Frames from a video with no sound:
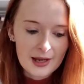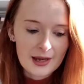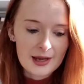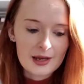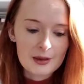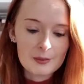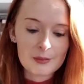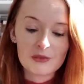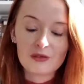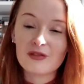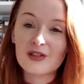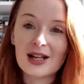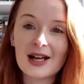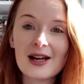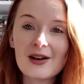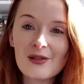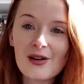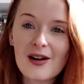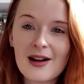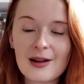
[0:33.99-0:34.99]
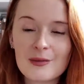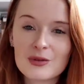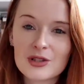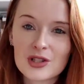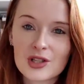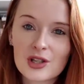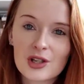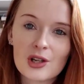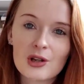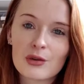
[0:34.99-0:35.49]
But for now, I am
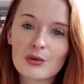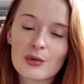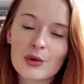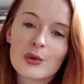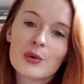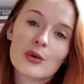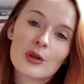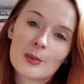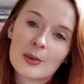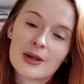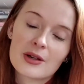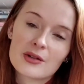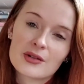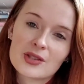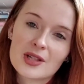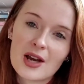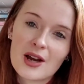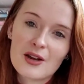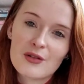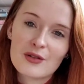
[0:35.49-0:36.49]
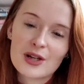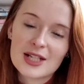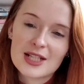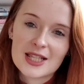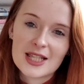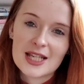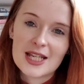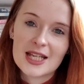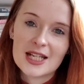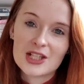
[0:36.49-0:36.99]
just going to go through all the books I read
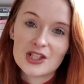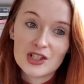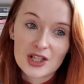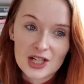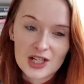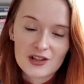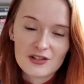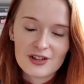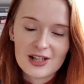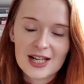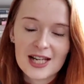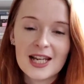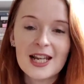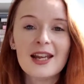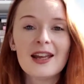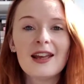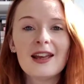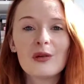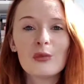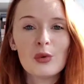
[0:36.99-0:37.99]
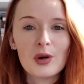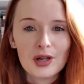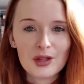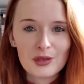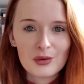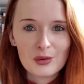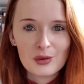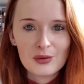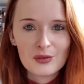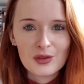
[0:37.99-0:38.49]
in January, what I
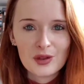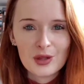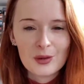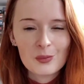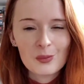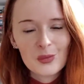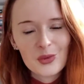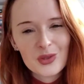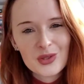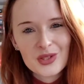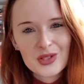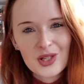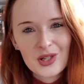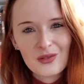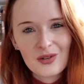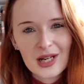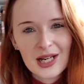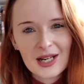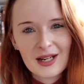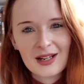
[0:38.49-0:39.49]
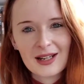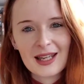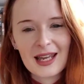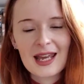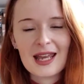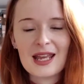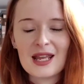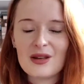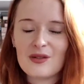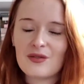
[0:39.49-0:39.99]
thought of them, what star rating I
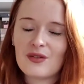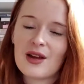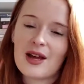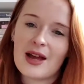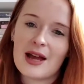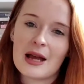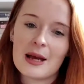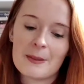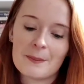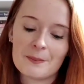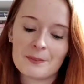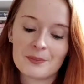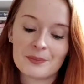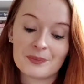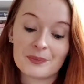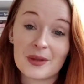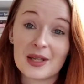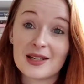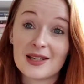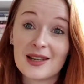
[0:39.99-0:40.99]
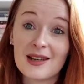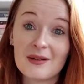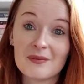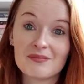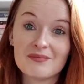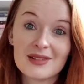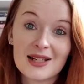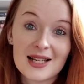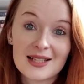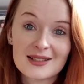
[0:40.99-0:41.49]
gave, and yeah,
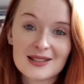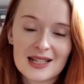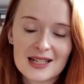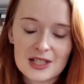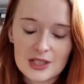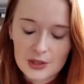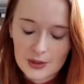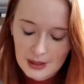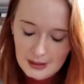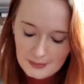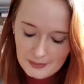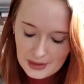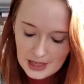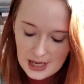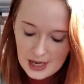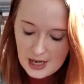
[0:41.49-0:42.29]
let's get into it.